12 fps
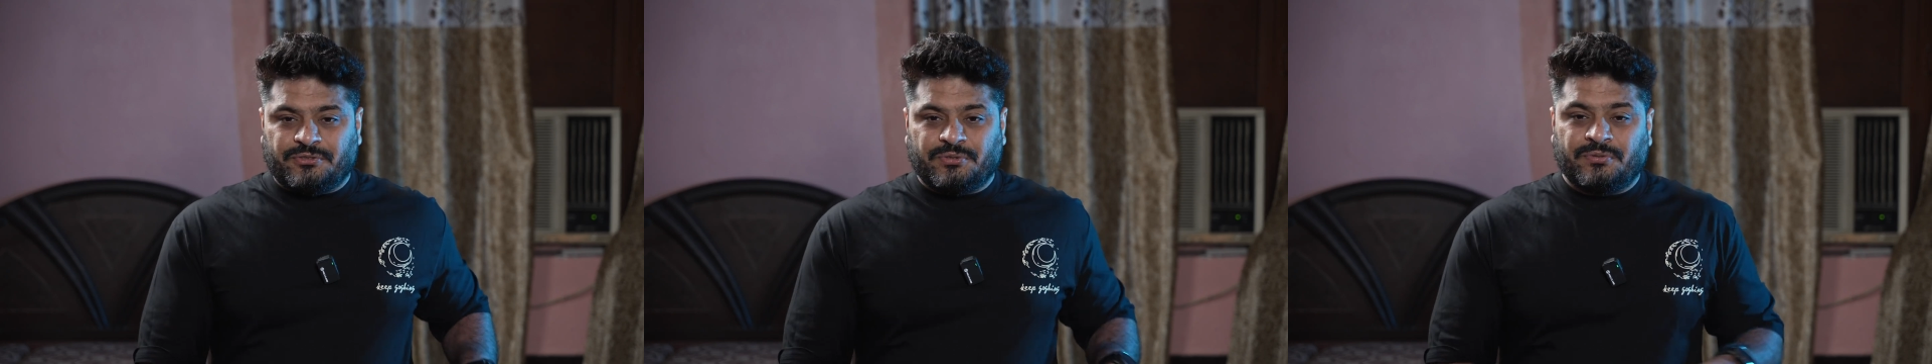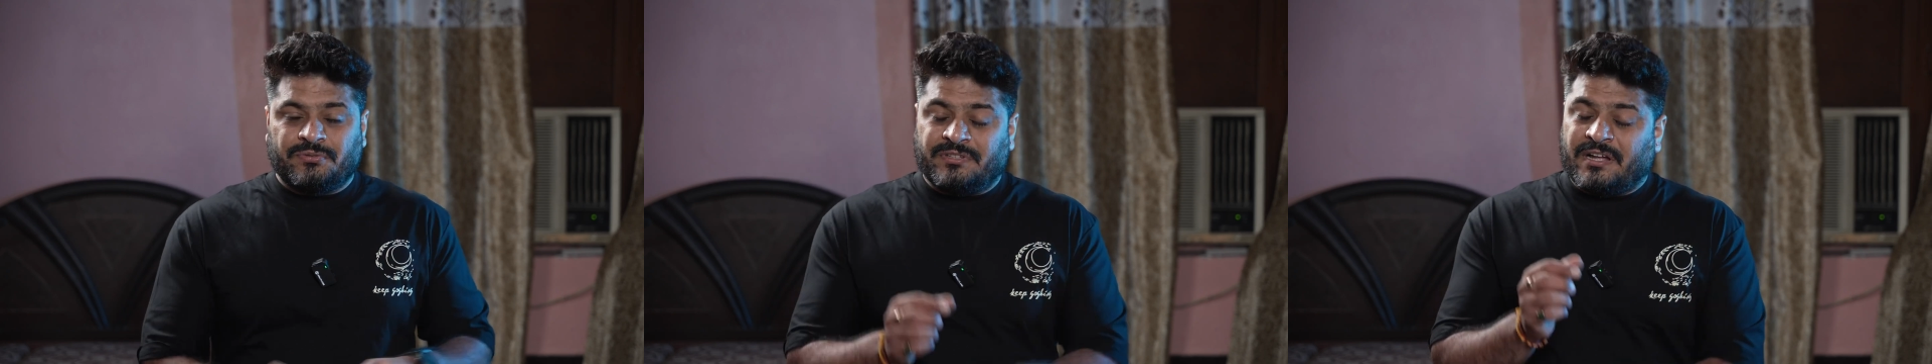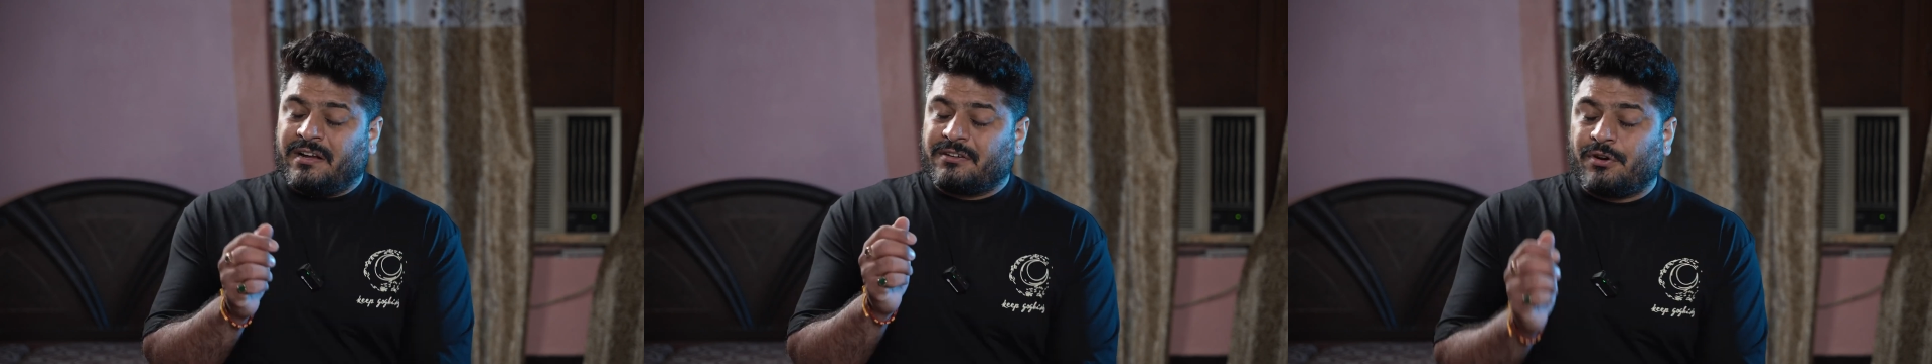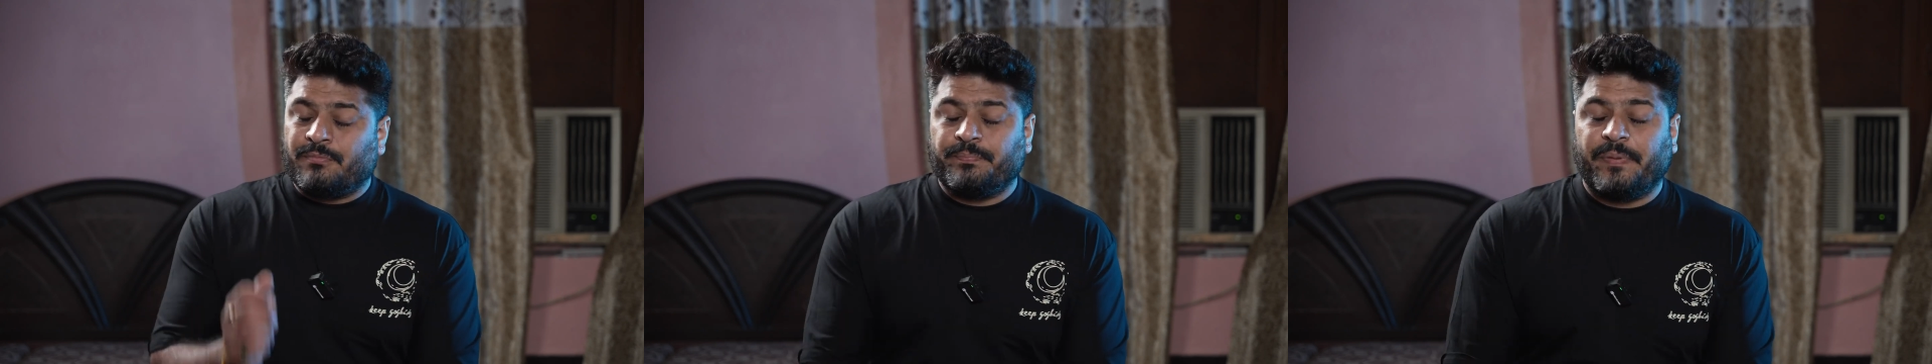So the
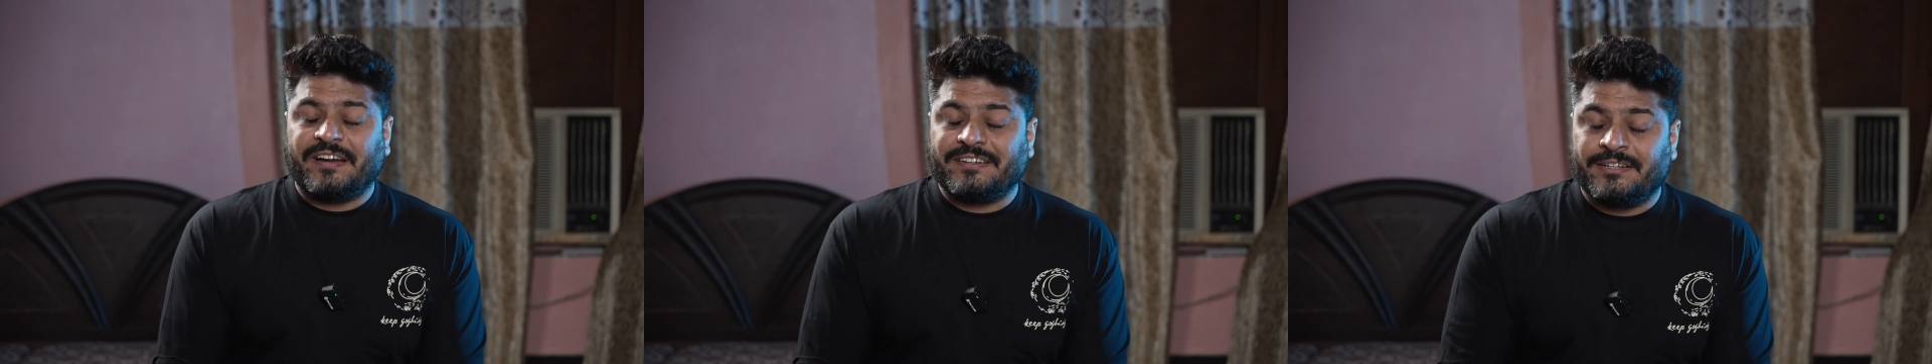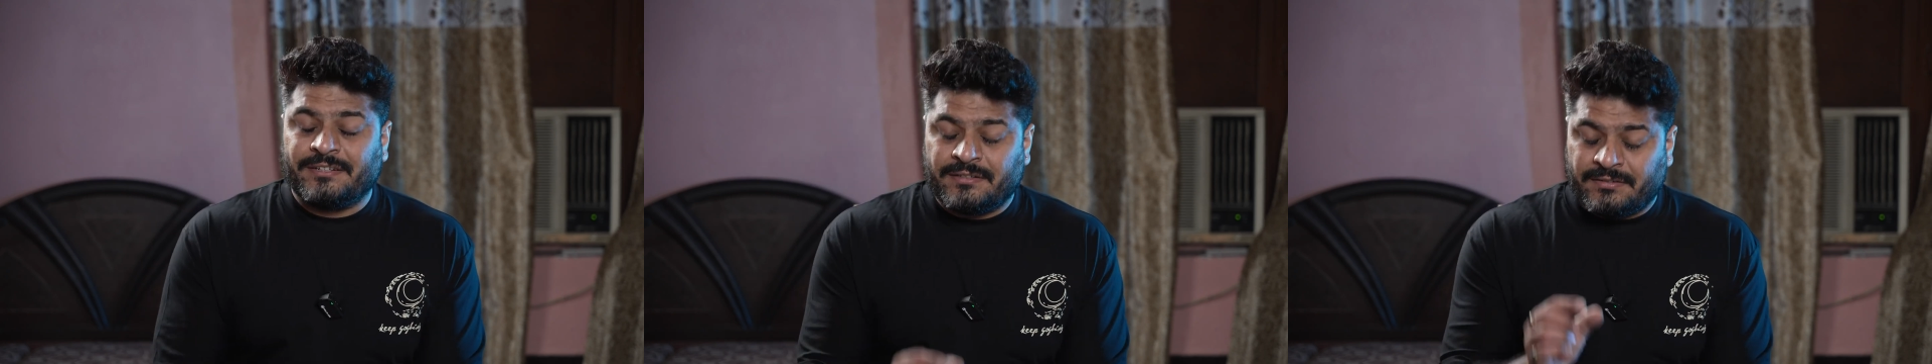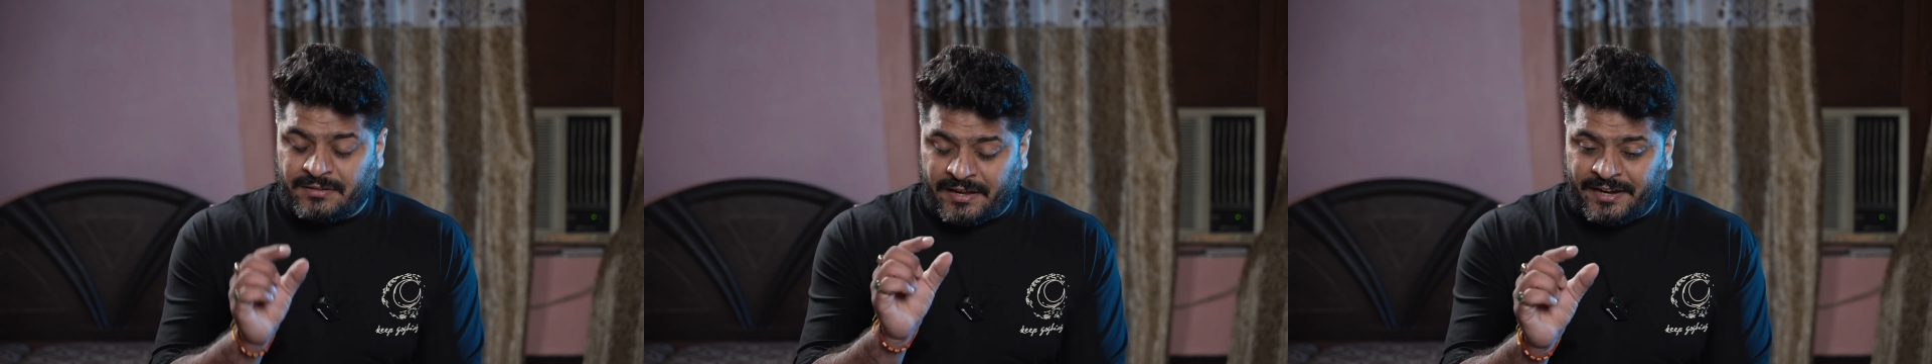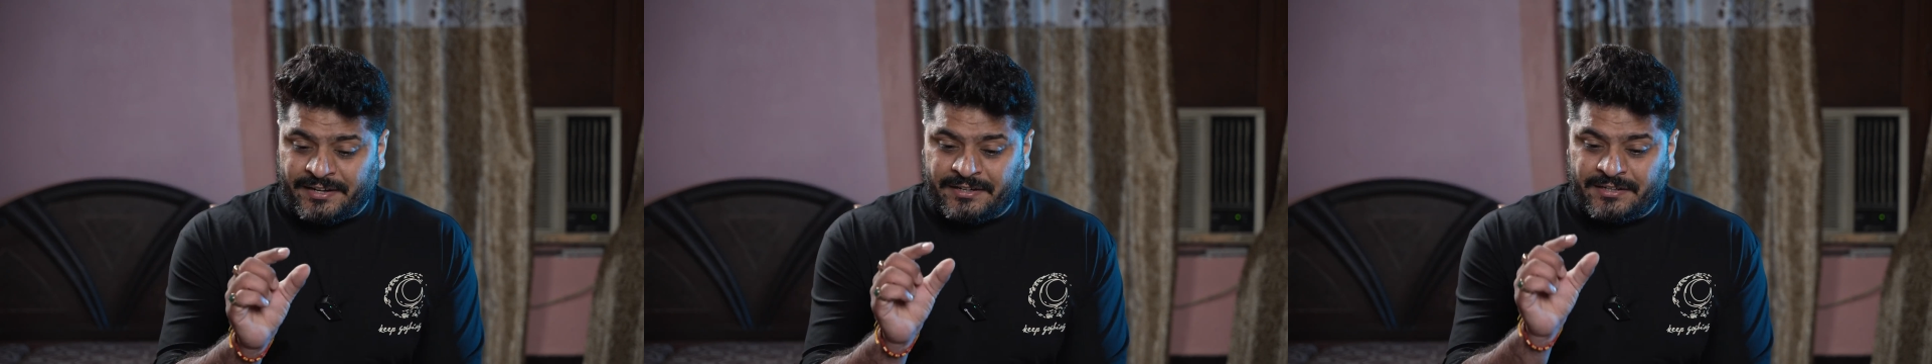compact
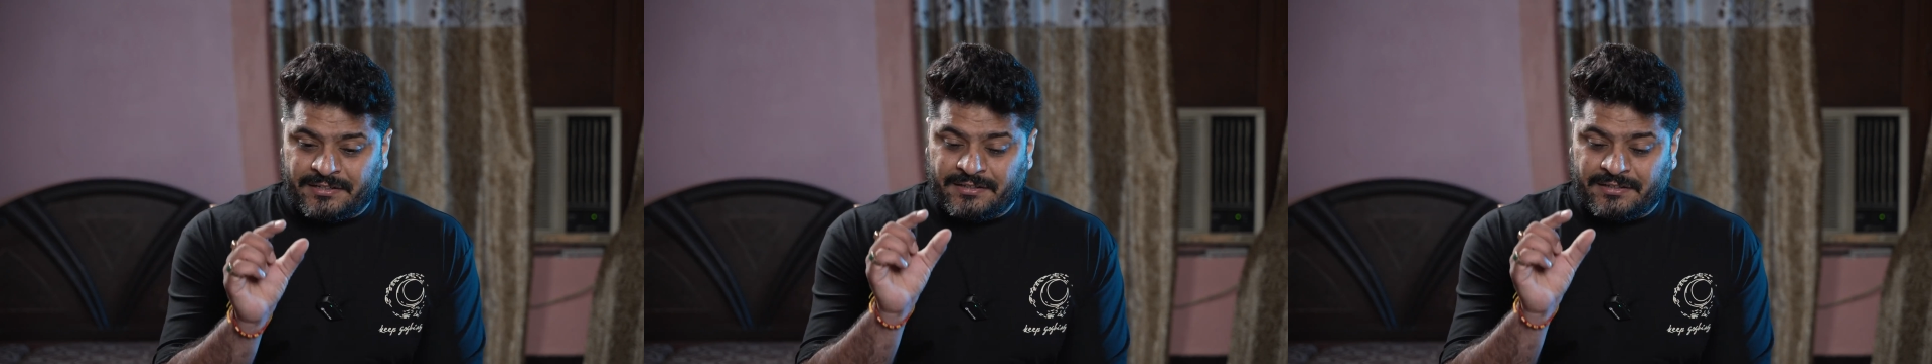and